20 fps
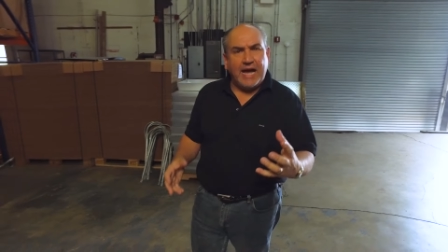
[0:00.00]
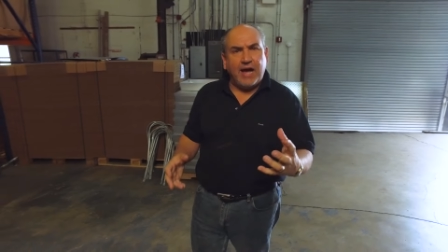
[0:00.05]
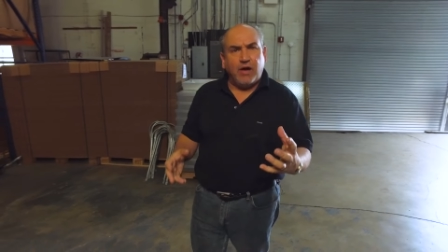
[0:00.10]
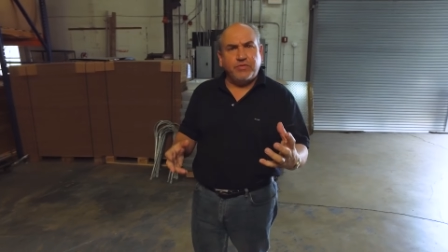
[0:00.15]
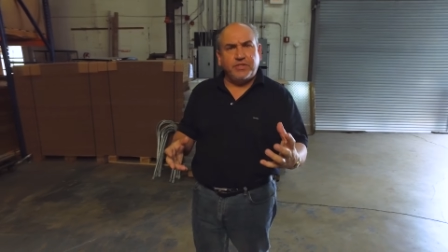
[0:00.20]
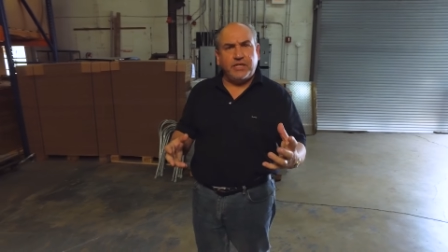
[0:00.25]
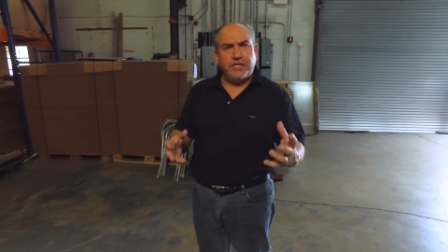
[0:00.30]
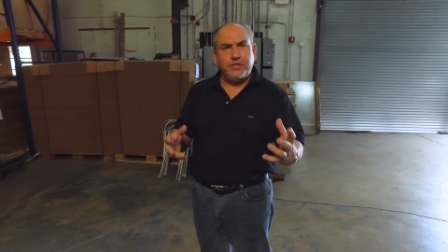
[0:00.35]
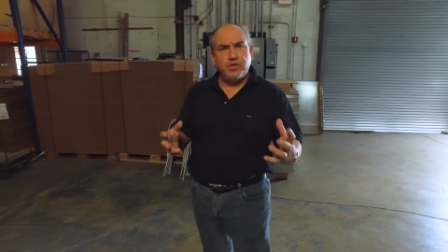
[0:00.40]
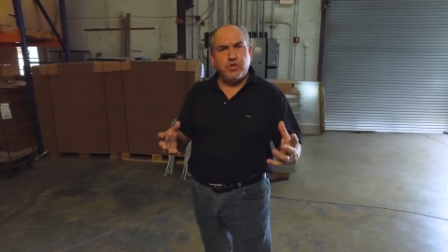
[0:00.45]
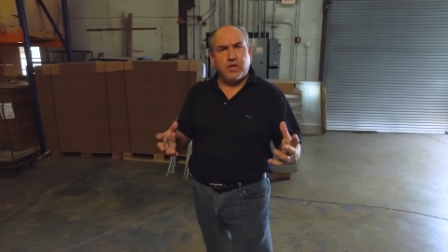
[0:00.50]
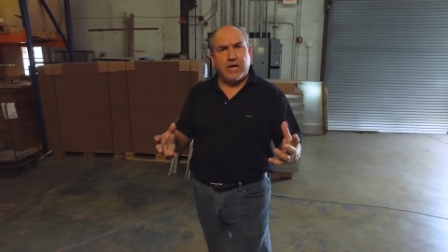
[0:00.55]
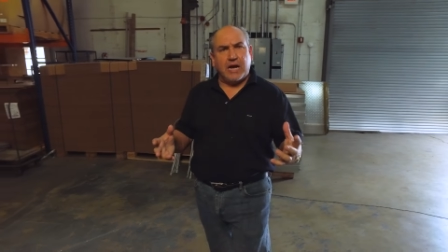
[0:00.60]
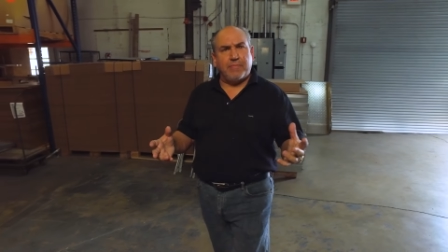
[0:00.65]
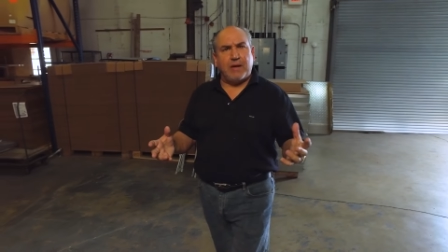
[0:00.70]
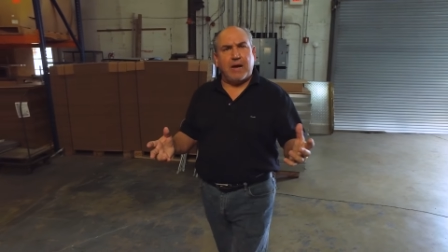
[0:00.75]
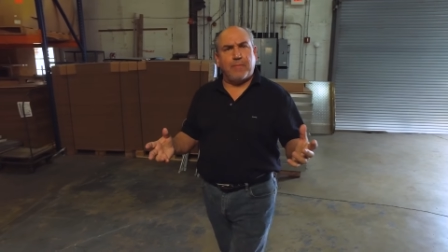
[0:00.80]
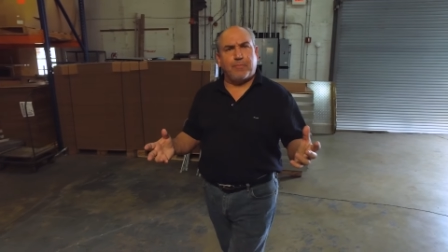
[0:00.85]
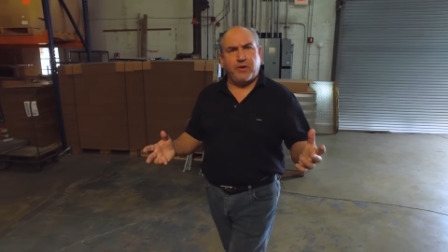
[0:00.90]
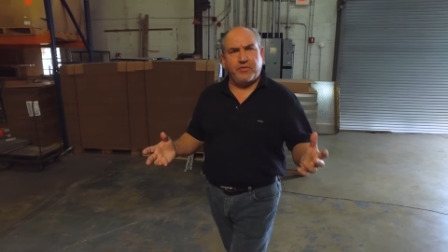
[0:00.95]
how did you
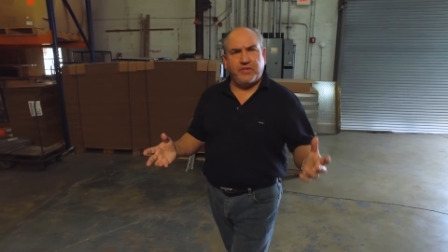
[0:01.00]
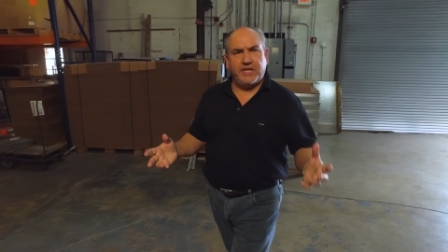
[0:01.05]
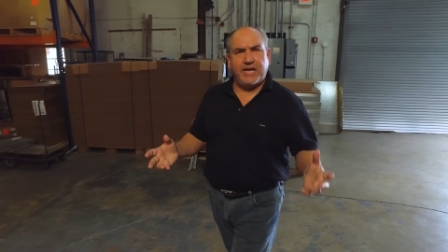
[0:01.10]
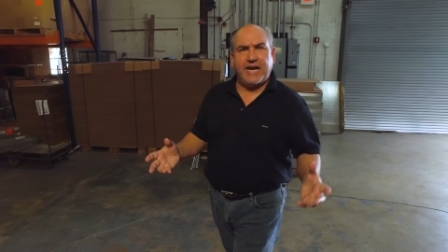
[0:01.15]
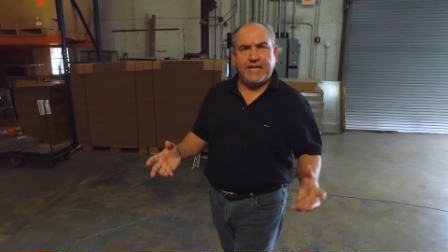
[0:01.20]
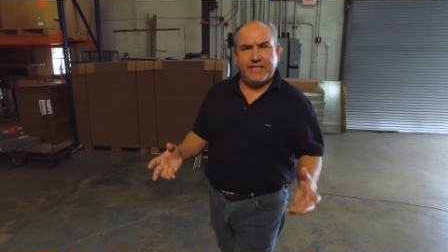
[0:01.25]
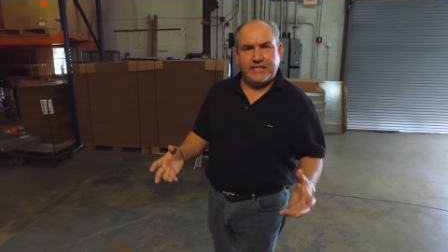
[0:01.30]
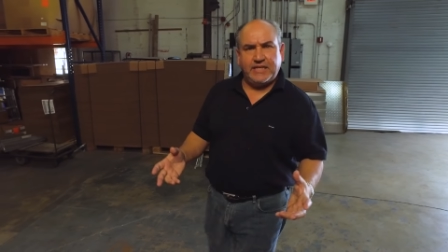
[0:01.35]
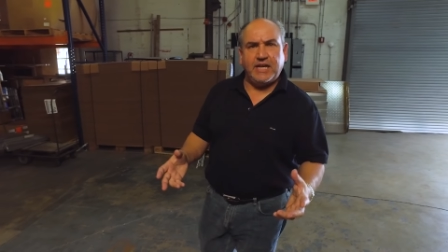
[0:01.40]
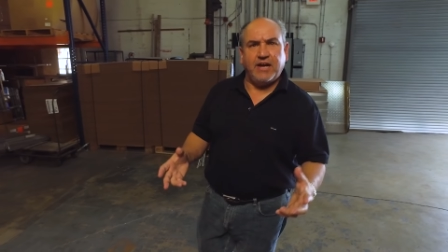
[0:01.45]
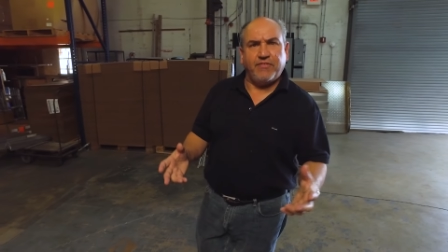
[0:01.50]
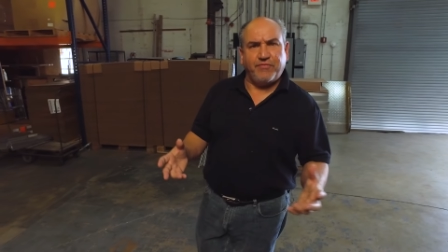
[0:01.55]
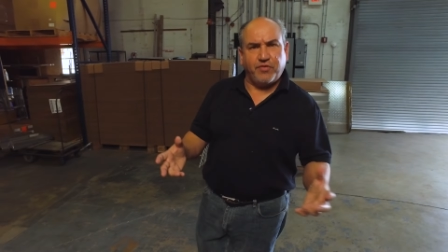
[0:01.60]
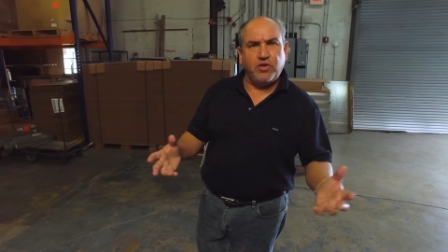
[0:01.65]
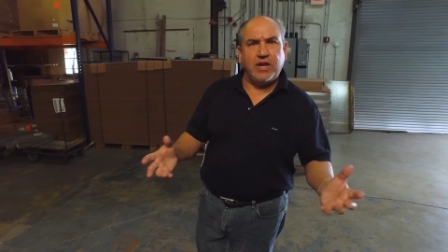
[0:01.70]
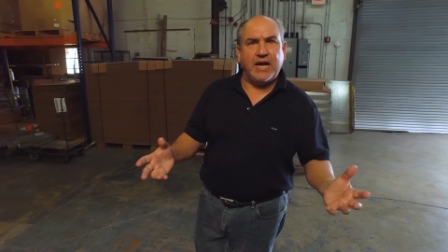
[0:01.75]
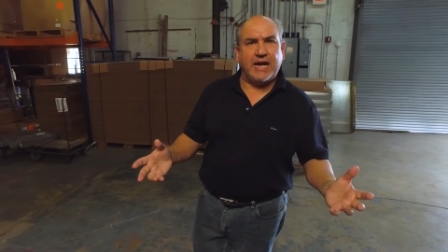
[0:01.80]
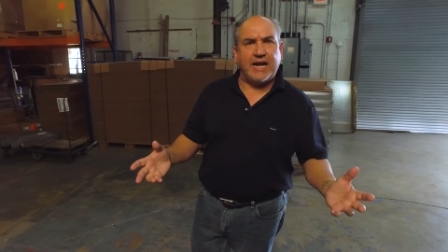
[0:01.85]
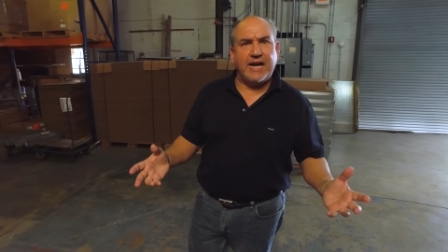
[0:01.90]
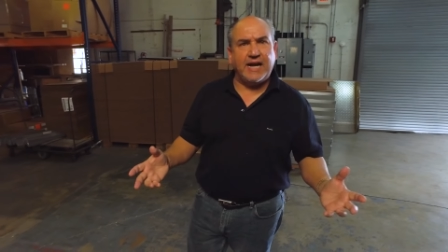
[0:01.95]
come up with the idea
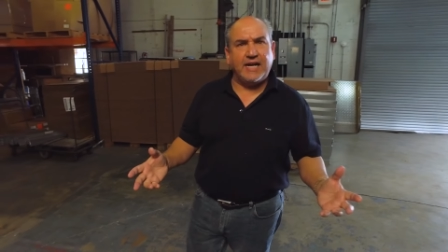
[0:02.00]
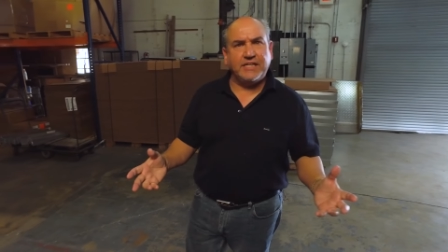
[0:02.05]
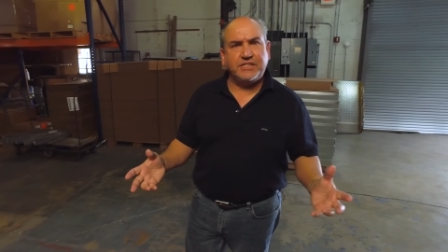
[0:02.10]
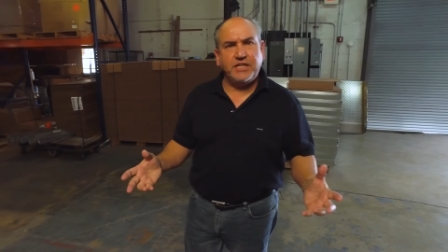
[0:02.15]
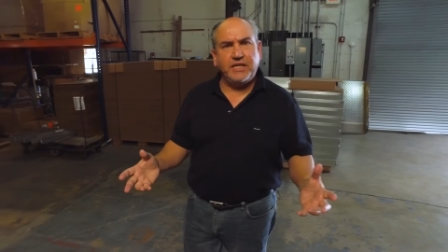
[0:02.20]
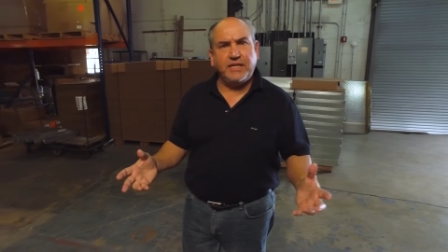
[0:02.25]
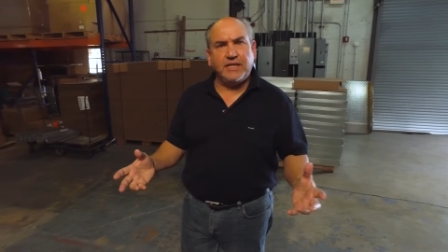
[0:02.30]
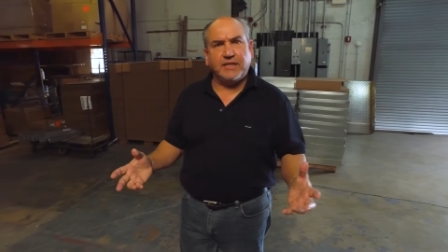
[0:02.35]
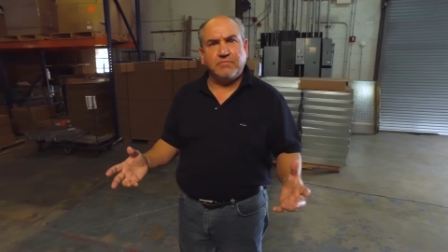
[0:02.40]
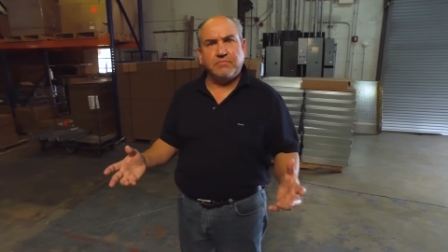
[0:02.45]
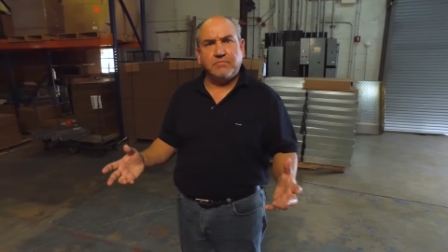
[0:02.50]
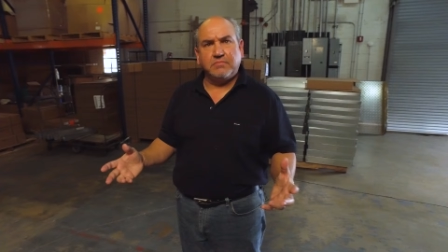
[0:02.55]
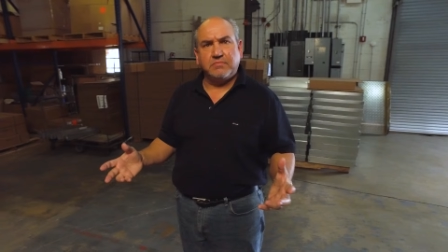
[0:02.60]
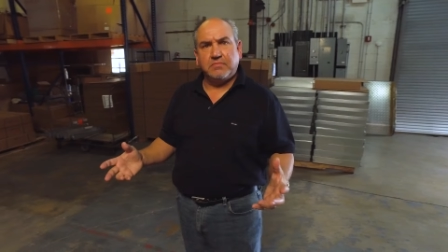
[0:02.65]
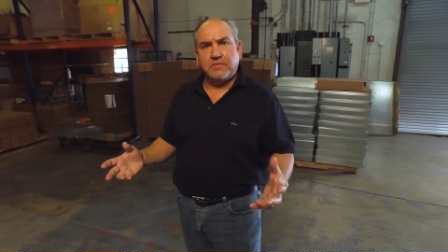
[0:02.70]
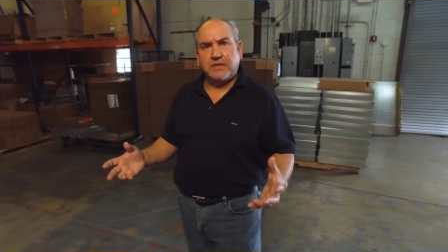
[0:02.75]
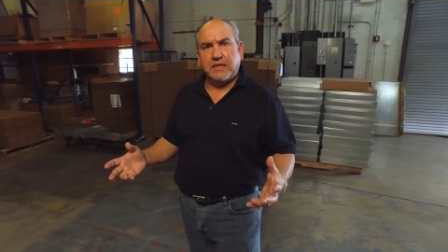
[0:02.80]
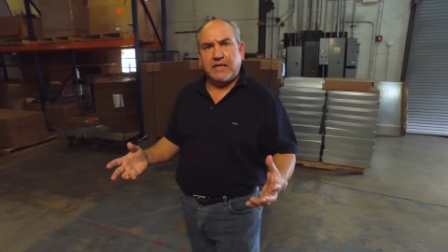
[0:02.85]
for La Caja China?